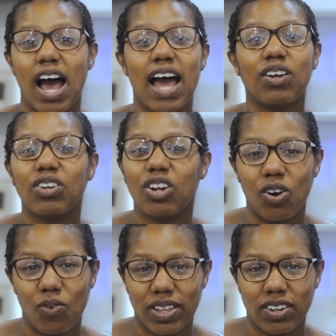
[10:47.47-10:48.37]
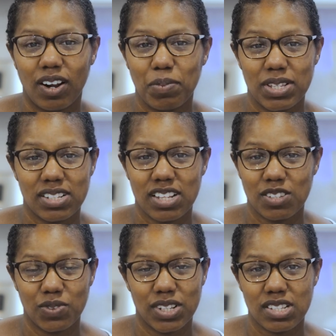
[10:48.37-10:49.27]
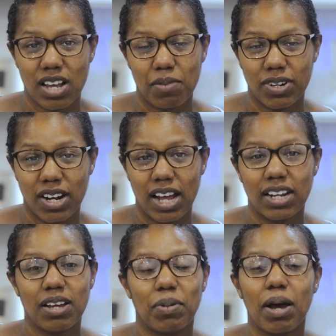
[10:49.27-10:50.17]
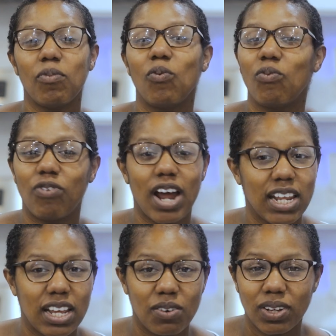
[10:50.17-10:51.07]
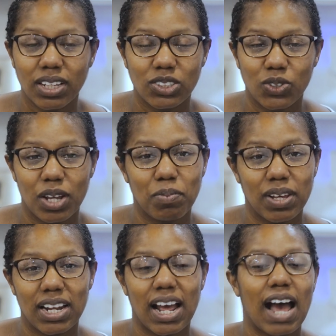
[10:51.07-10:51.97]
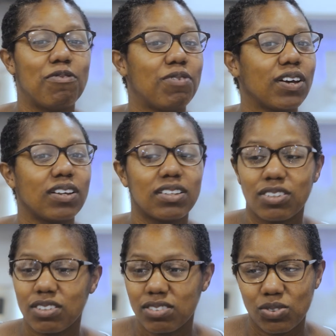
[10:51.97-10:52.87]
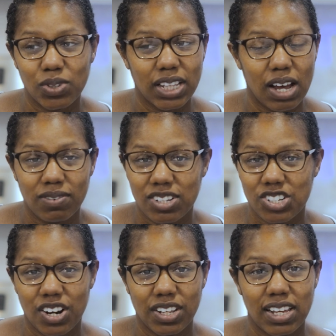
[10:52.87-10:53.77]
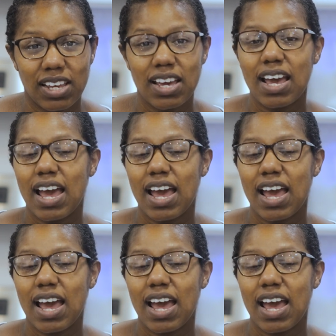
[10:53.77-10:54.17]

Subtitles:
I don't know whether I'll be successful this time or not, but I'm ready and willing to admit I failed doing that with Charlie,